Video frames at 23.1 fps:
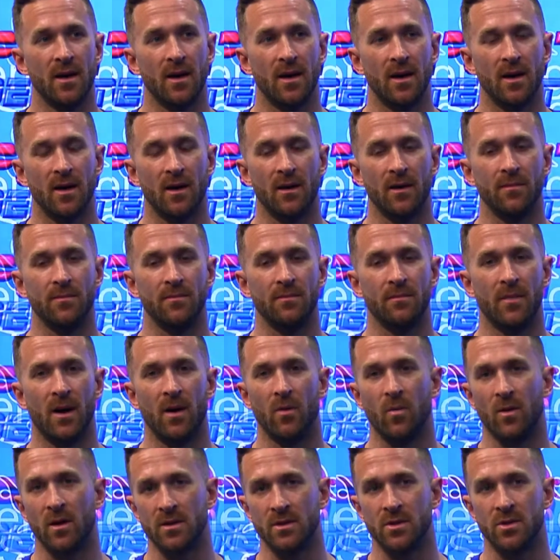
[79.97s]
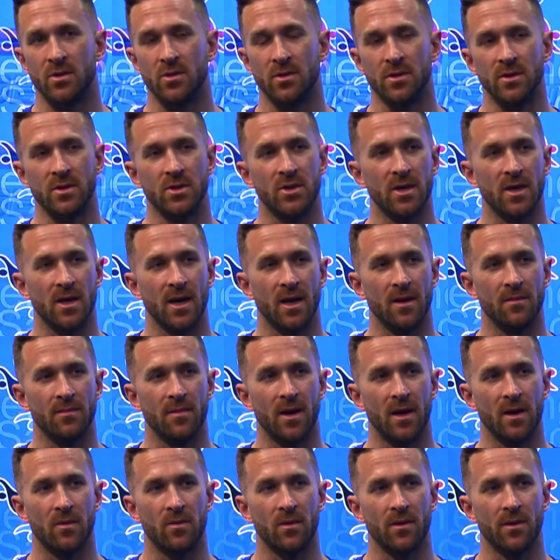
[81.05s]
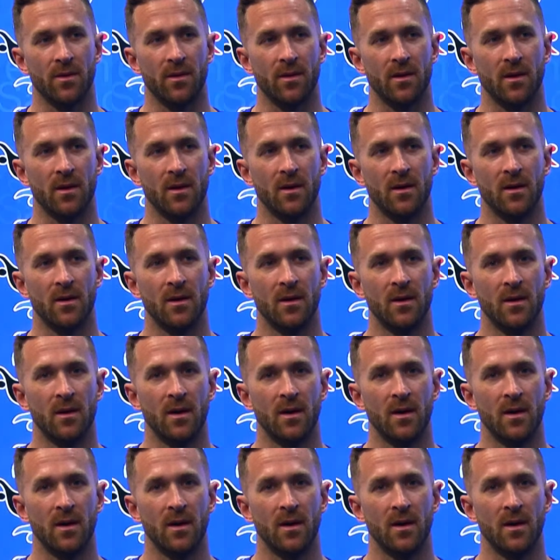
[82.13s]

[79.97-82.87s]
My one student, she came back with a